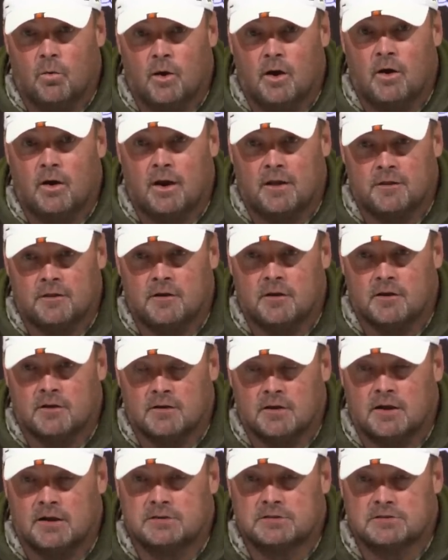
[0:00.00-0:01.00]
Well, I
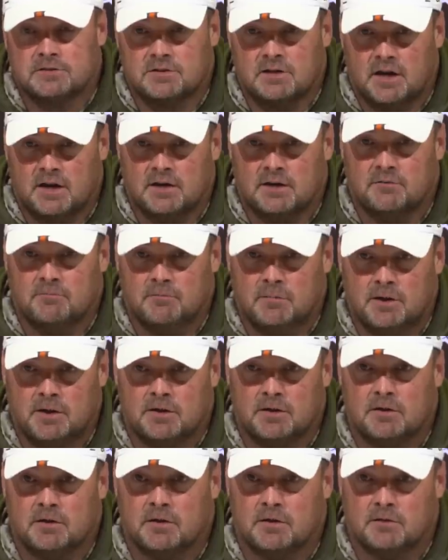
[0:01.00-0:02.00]
think that's kind of
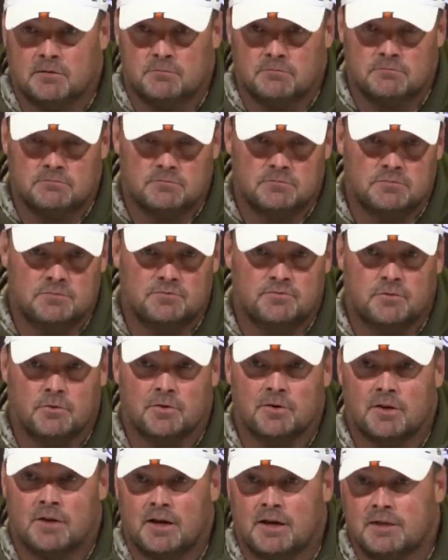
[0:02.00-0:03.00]
been
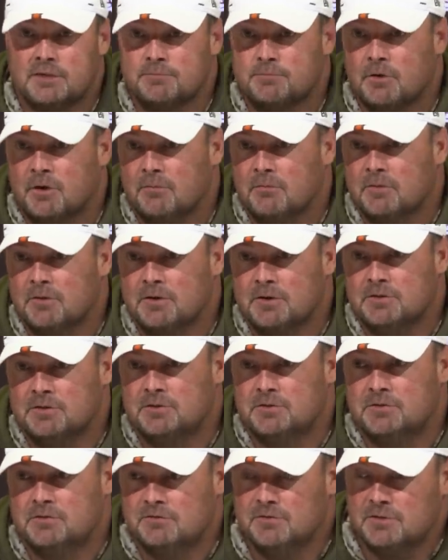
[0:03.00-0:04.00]
for the last probably
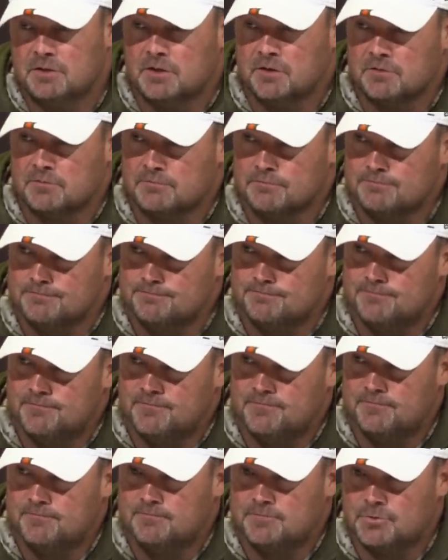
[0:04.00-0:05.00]

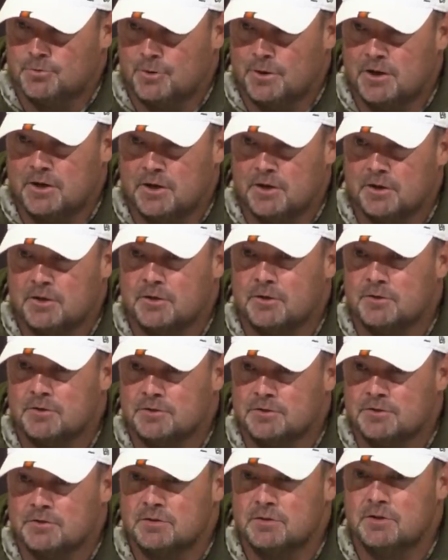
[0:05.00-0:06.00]
20
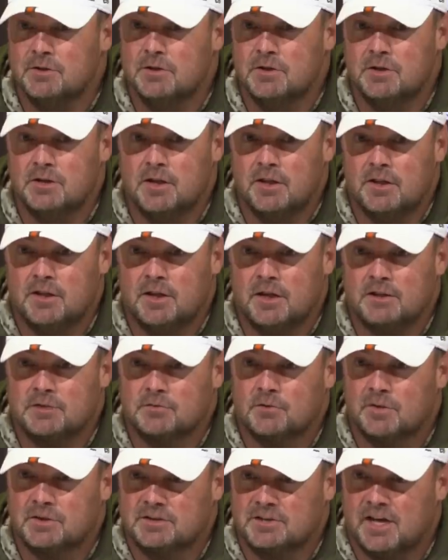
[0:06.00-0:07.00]
years.
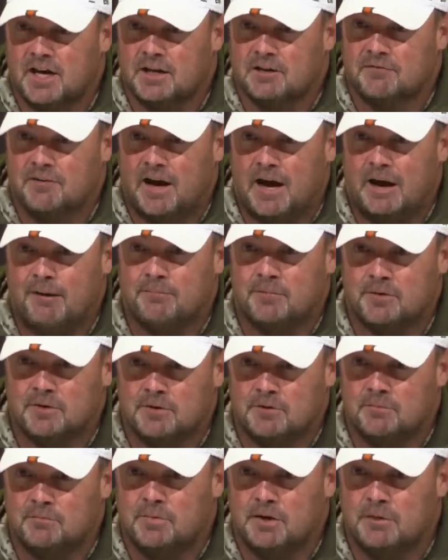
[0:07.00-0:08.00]
That's what's kind of
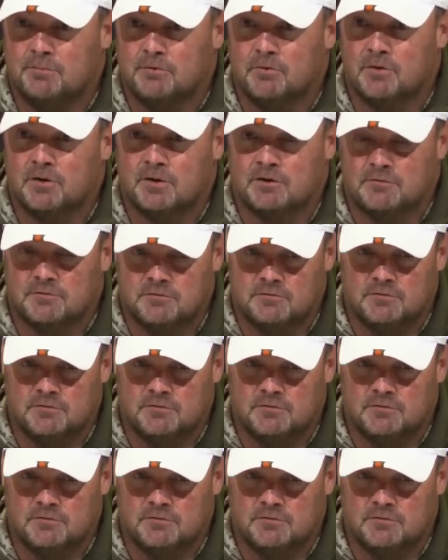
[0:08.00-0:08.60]
happened. People